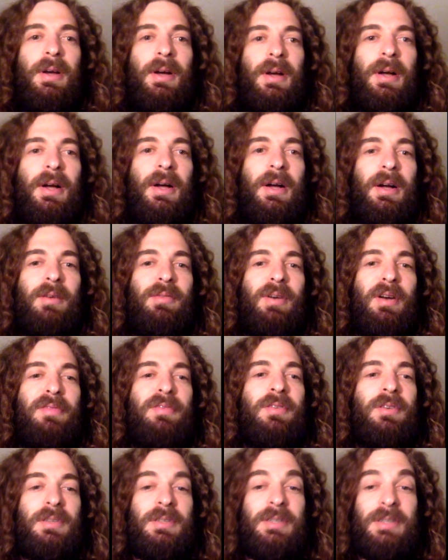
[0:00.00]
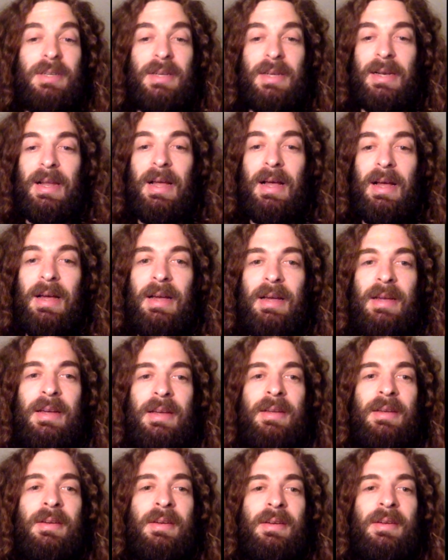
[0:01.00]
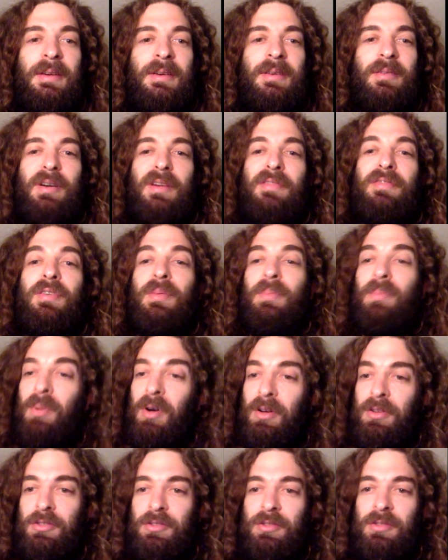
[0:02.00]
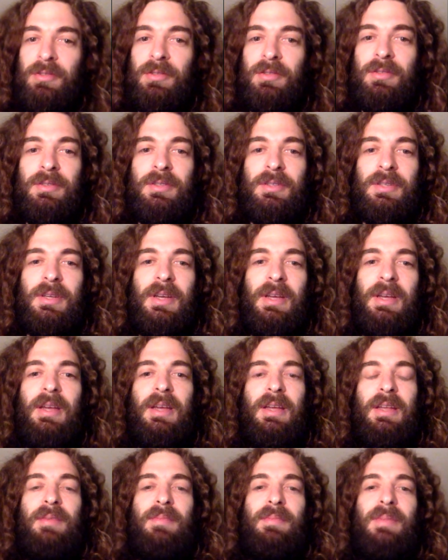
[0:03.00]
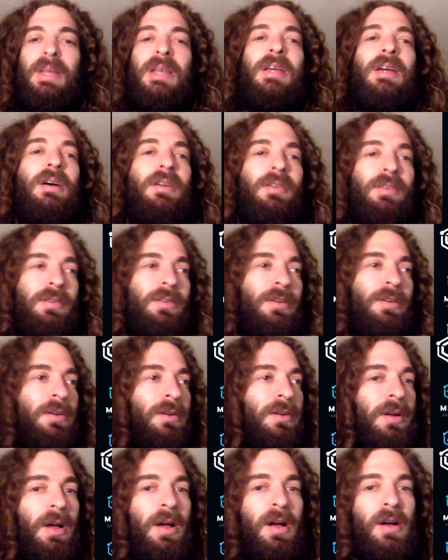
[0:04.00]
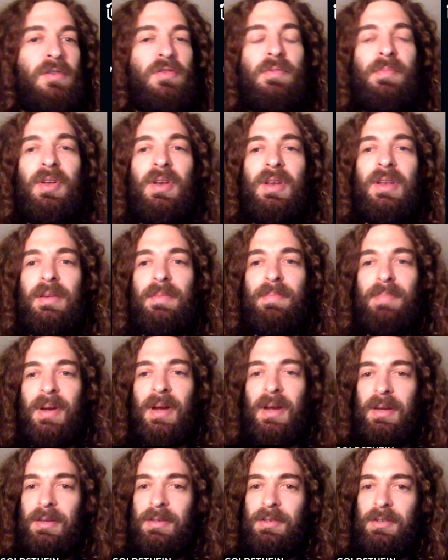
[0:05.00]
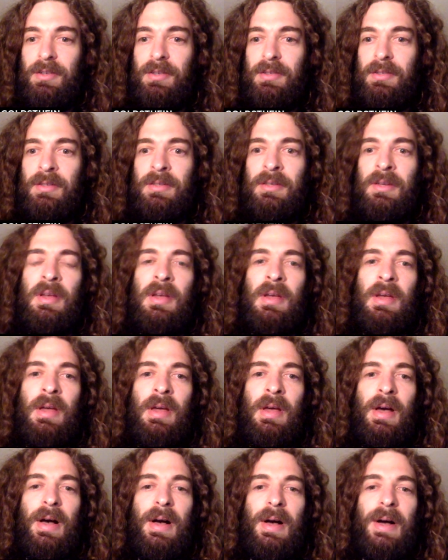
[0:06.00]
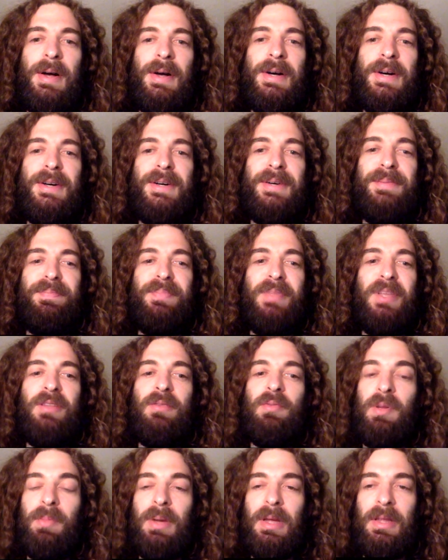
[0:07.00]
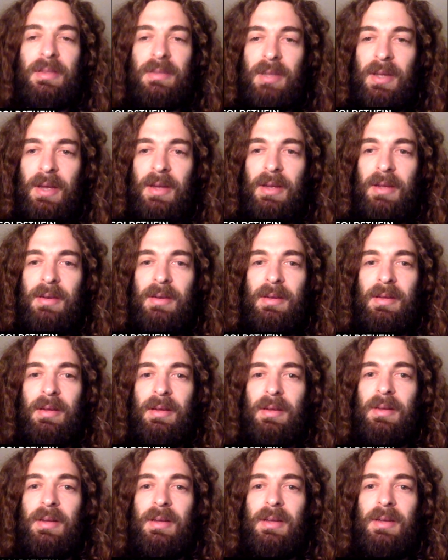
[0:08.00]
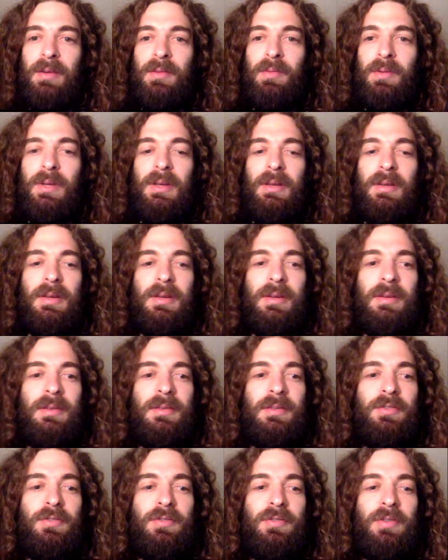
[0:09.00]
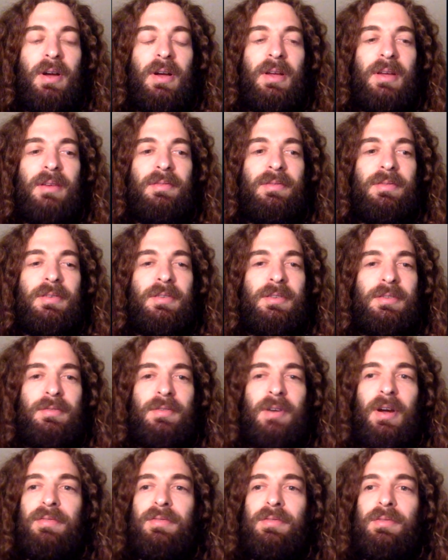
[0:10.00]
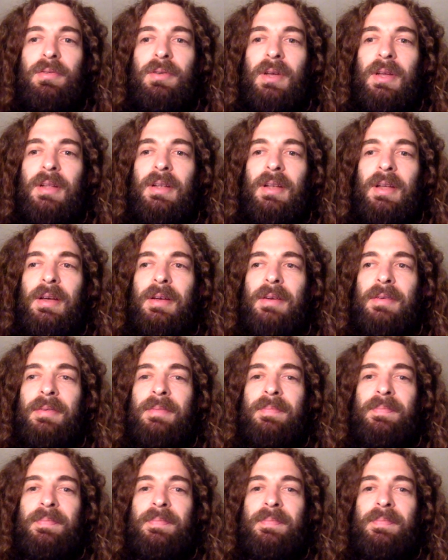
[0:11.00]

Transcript: GraphQL CLI, GraphQL modules, and many other community packages that we maintain, and we strive to get like